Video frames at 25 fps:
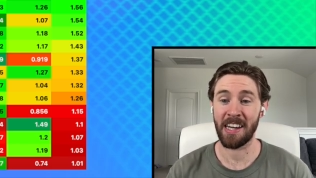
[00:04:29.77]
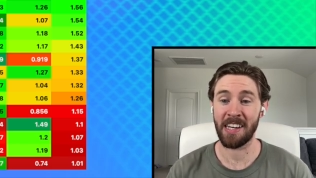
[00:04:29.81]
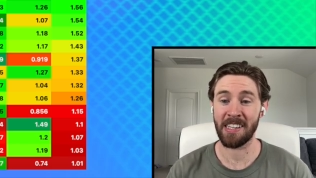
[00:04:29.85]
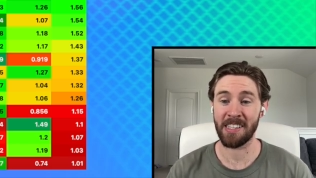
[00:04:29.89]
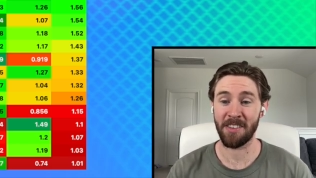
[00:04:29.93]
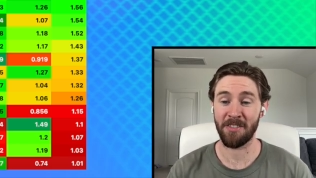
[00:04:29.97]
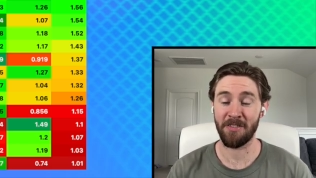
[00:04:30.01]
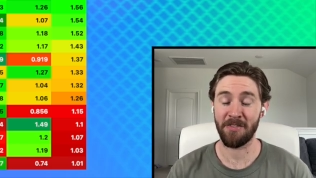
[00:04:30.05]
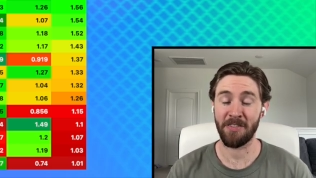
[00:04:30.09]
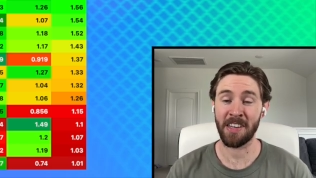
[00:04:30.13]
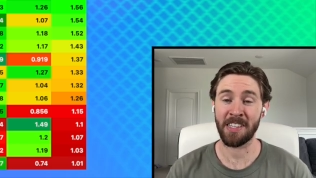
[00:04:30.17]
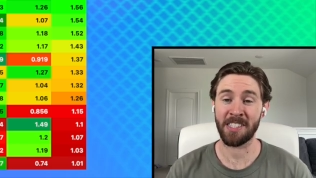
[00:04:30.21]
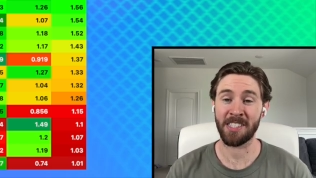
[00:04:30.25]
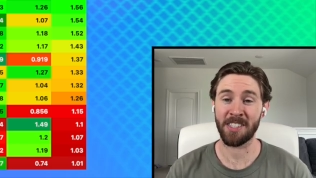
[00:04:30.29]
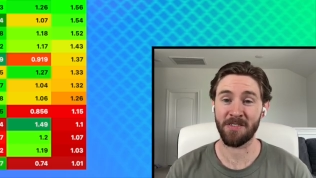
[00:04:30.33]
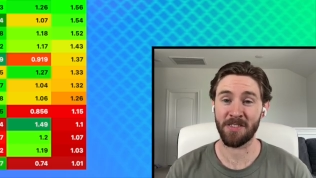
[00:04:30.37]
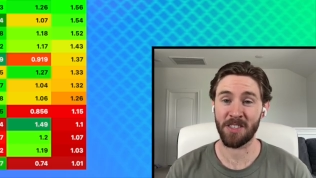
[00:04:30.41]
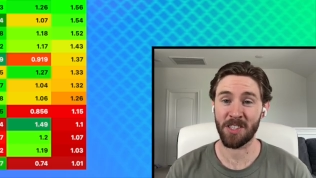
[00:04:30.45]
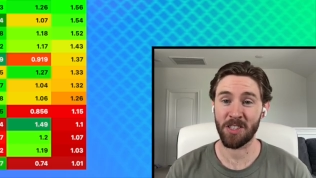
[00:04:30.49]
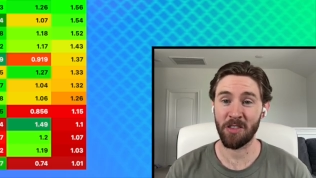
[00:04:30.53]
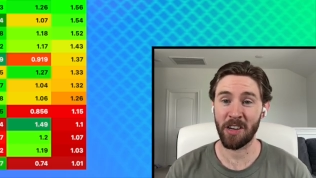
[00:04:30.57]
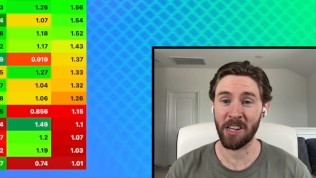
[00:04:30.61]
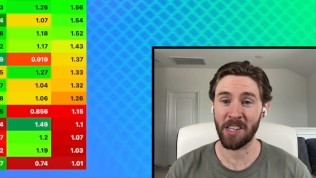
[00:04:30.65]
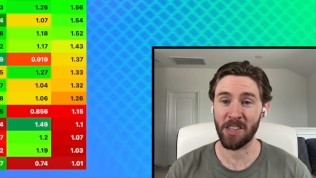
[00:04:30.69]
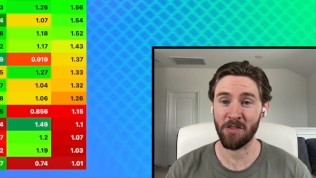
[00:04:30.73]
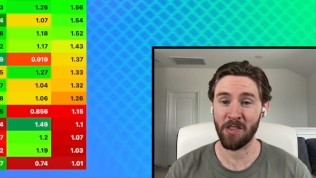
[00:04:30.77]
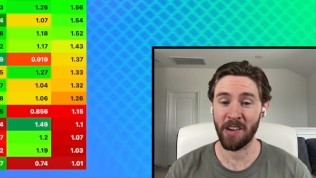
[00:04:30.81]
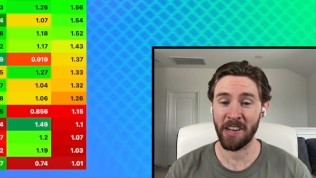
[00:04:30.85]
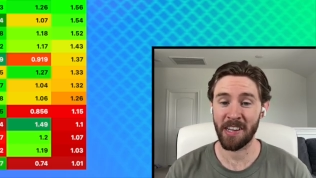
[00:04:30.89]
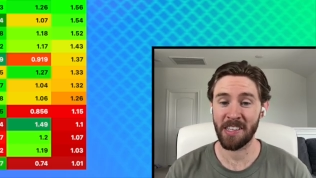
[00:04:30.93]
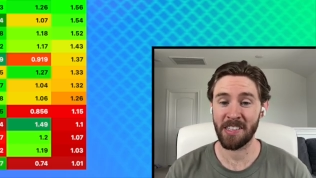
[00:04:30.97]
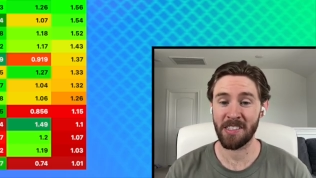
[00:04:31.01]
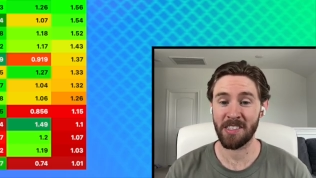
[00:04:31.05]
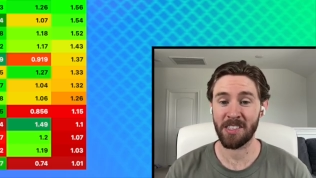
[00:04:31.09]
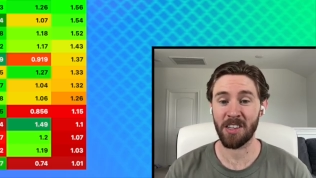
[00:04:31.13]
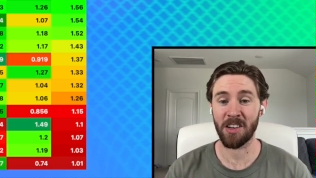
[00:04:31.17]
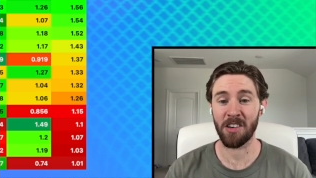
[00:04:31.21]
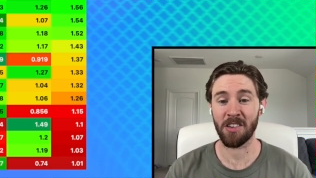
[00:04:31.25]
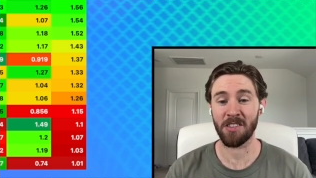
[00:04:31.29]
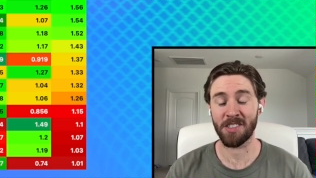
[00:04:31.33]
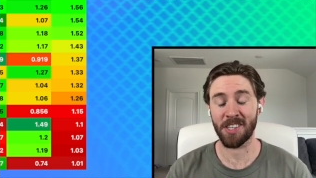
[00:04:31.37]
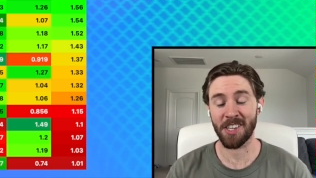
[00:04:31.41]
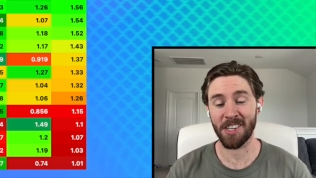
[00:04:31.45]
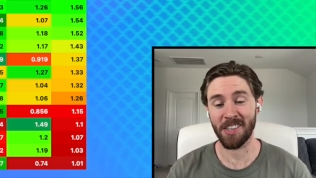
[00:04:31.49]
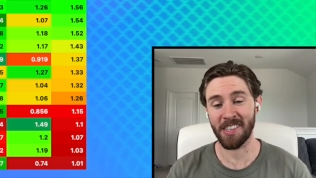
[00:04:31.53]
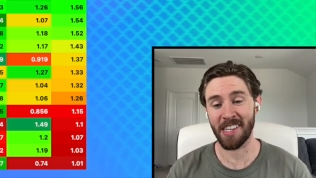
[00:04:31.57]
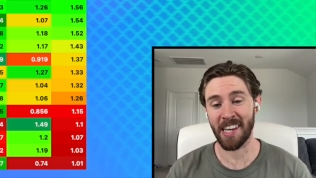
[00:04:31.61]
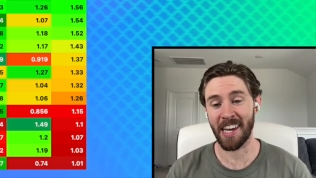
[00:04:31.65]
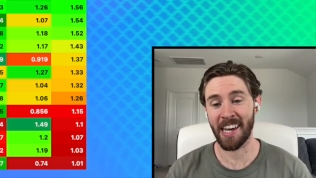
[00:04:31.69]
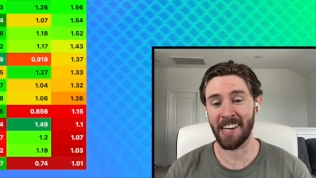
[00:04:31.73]
and defensive strength ratings
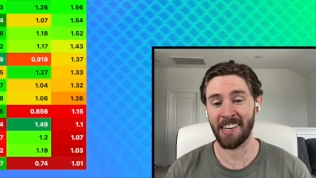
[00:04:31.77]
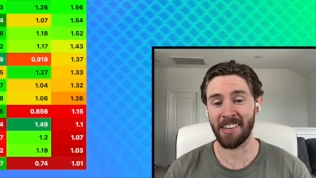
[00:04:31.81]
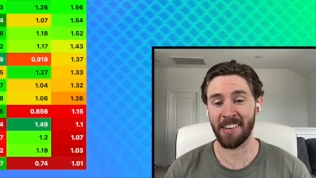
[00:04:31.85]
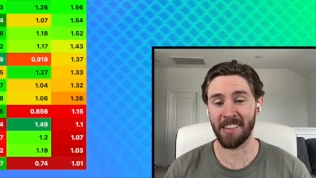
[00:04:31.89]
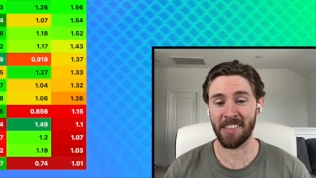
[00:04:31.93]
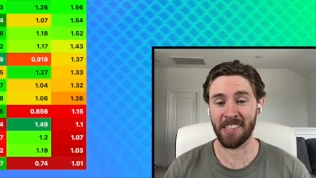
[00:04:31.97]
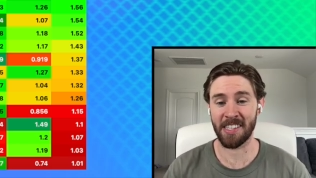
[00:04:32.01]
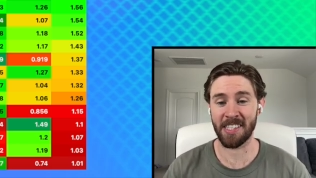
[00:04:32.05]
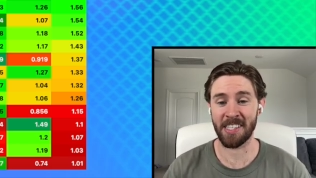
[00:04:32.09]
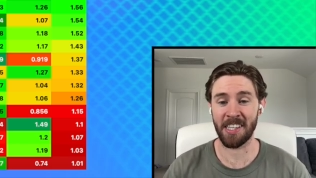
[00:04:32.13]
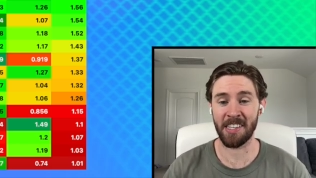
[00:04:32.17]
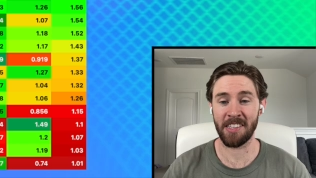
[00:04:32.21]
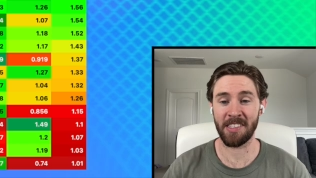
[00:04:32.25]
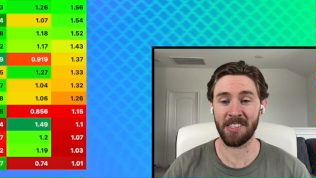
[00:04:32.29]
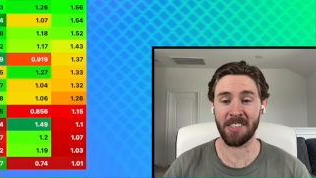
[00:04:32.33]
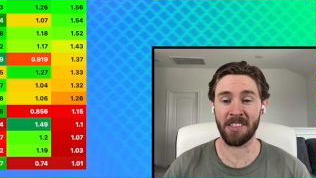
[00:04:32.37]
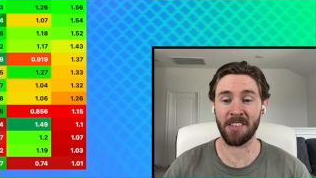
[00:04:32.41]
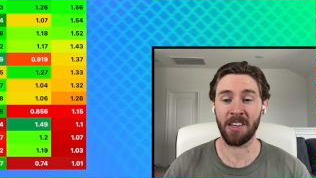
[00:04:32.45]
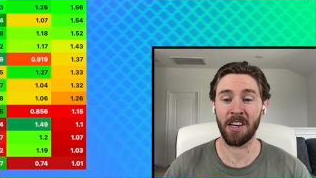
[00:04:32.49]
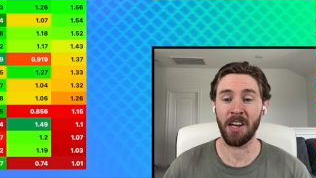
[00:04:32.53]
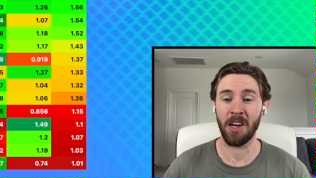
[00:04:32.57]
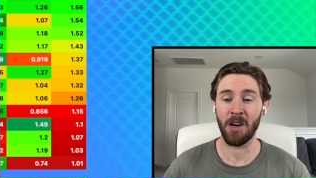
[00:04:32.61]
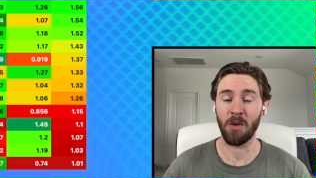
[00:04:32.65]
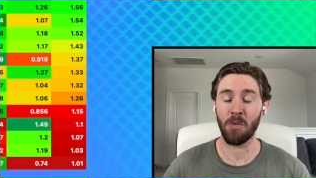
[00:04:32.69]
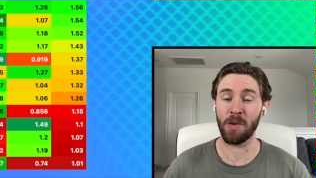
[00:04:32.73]
until the end of the season,